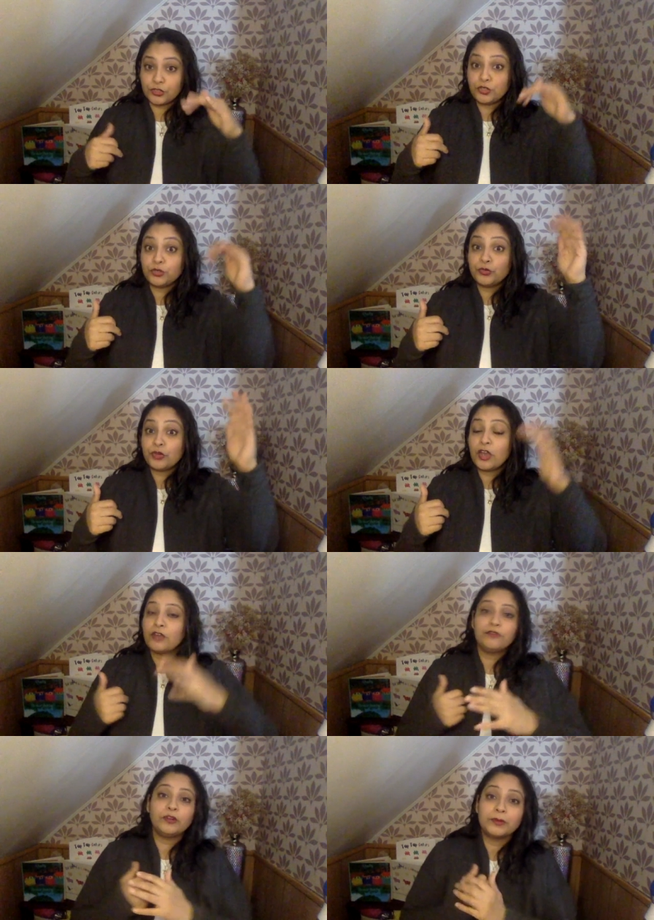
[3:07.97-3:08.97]
to
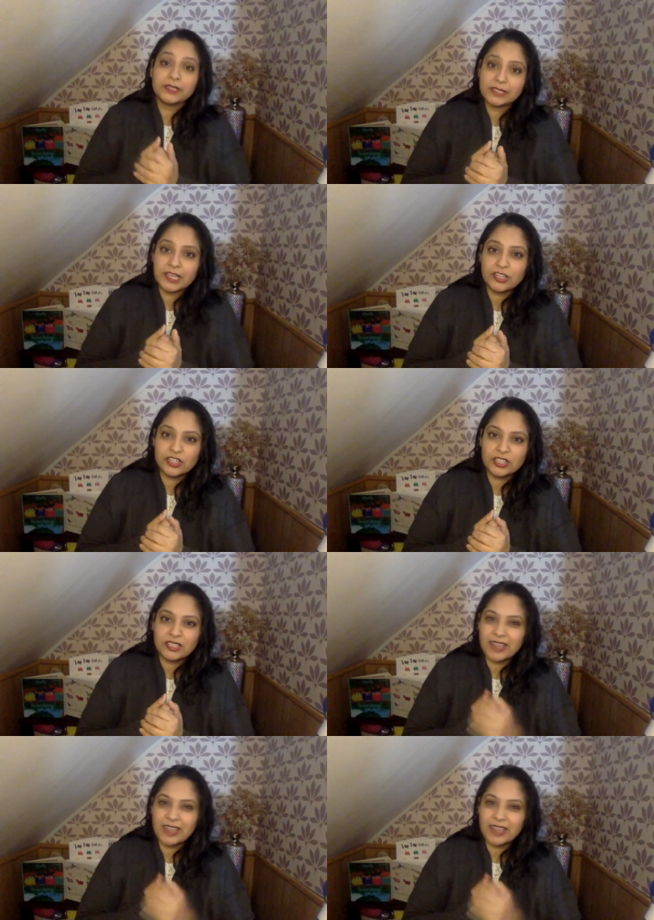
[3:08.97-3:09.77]
verbalizations,